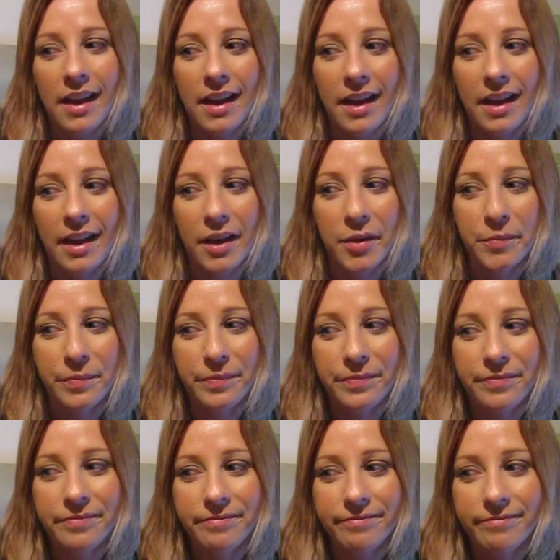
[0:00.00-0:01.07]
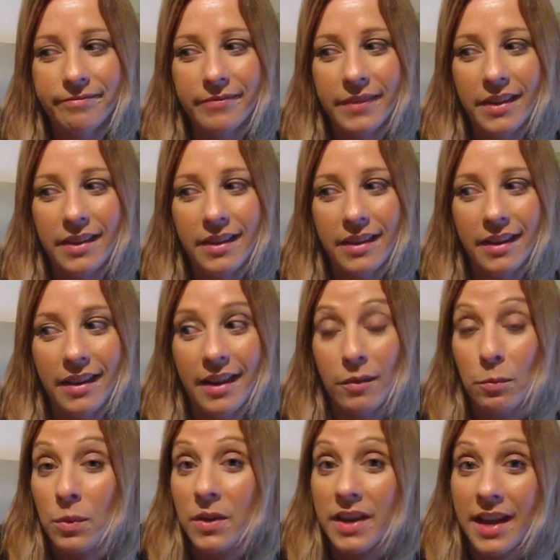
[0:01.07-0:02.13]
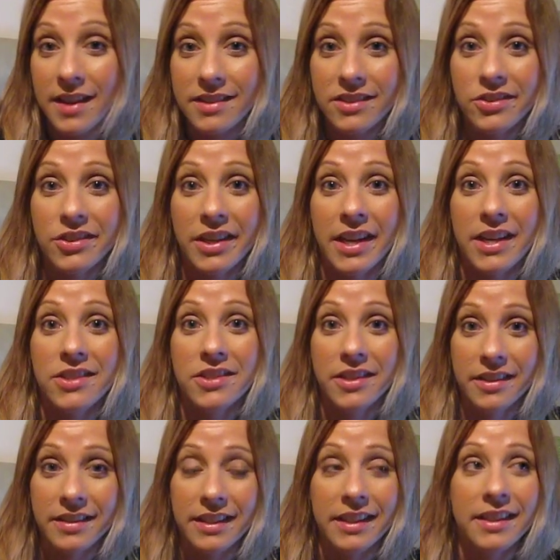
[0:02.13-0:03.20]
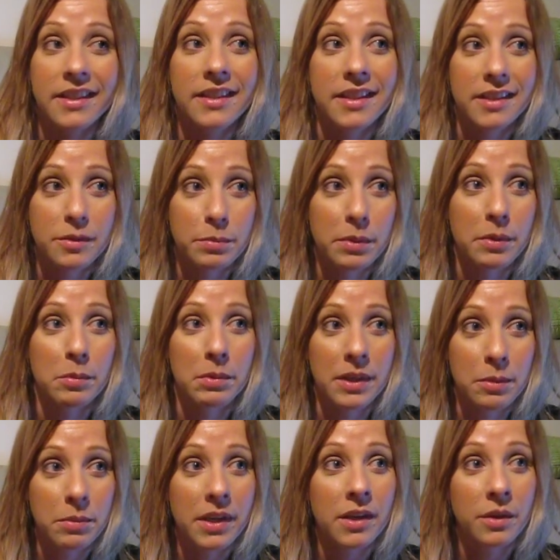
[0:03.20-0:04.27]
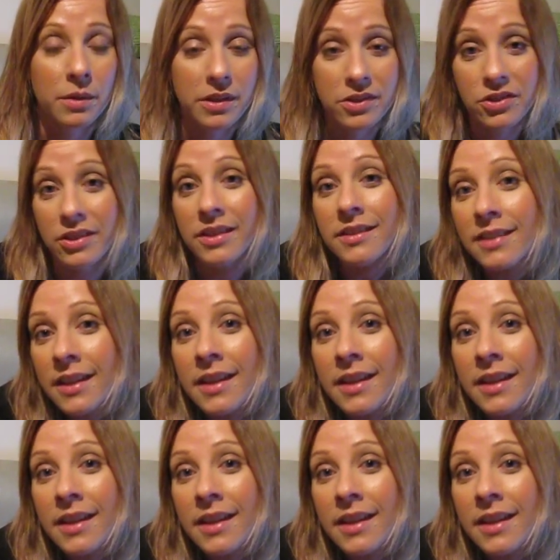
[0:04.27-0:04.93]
What hasn't changed, I think, is probably a better question.